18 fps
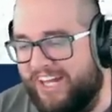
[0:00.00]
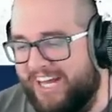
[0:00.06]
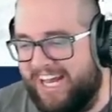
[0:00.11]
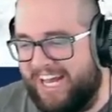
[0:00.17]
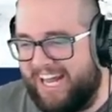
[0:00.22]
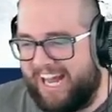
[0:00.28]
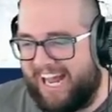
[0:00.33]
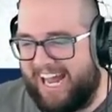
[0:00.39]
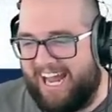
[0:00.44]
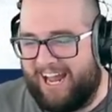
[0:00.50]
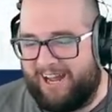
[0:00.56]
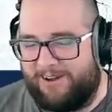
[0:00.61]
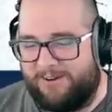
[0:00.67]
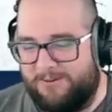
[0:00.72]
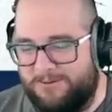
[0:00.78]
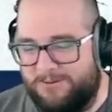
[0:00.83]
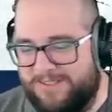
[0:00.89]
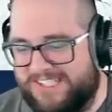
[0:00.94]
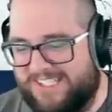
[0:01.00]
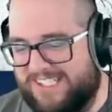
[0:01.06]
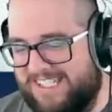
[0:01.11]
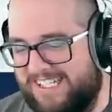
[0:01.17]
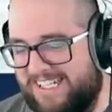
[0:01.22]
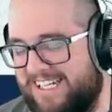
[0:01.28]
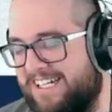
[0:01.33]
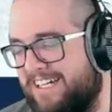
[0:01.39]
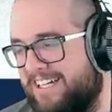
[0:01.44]
house.
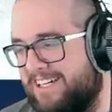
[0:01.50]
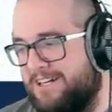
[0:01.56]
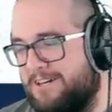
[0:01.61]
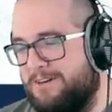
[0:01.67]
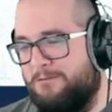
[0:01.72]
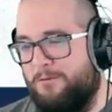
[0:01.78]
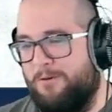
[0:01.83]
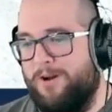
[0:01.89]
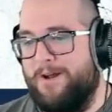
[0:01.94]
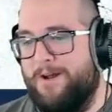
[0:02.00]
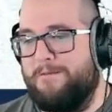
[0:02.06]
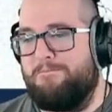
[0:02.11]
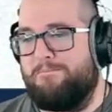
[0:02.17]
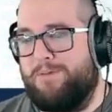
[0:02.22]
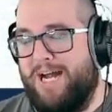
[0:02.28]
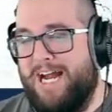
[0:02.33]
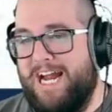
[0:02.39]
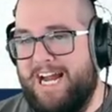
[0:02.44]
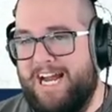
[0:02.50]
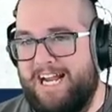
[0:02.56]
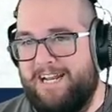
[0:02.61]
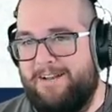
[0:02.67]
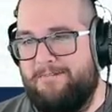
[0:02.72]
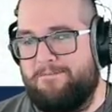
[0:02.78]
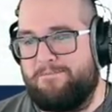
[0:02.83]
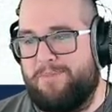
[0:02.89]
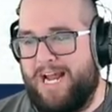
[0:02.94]
What a
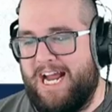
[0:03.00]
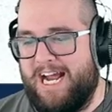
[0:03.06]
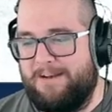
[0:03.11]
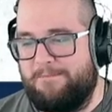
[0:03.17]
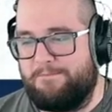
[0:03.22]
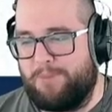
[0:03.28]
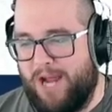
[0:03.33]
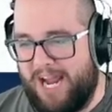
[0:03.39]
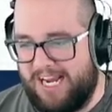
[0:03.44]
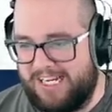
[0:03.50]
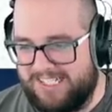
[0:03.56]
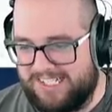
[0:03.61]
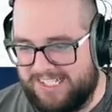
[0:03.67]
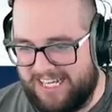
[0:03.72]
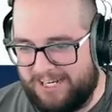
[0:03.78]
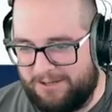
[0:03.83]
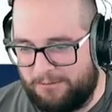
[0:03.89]
bad, bad pass that